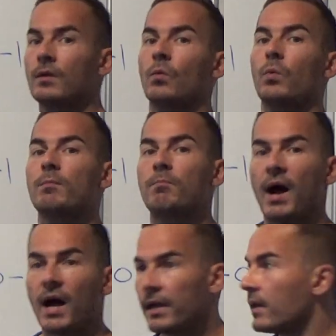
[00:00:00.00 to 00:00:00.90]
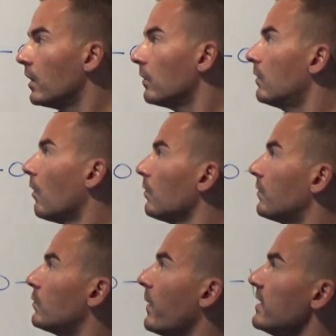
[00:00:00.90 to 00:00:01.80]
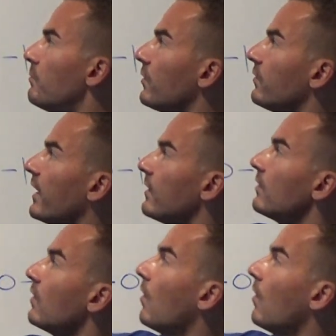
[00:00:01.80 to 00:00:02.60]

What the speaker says: We buy those 20%